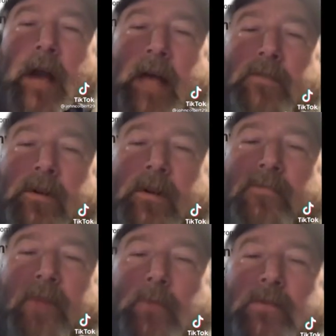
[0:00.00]
Hazardous
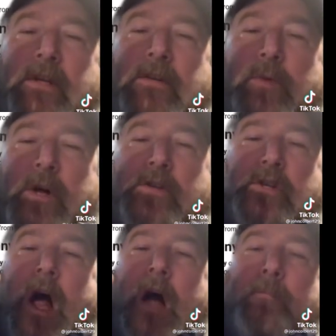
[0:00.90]
voltage will
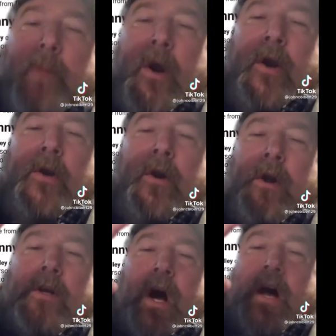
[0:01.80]
shock, burn,
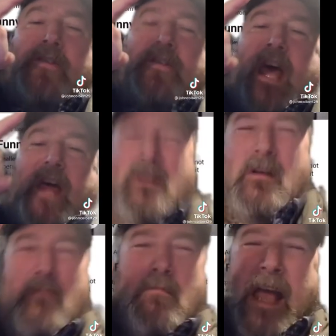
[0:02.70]
or cause death.
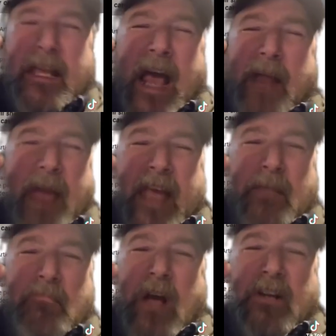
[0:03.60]
Why you gotta
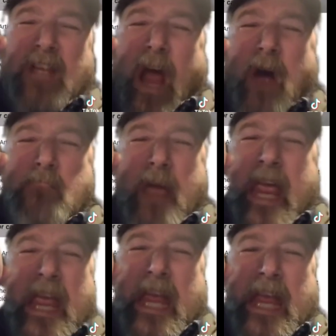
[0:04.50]
make him look so
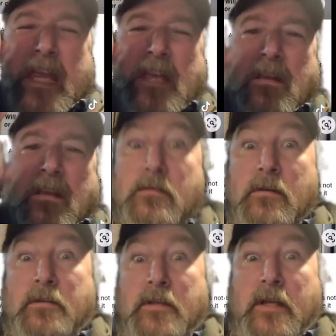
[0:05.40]
mean?
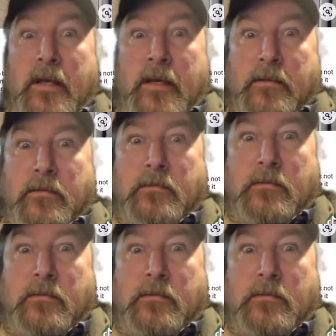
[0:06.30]
Cause he is.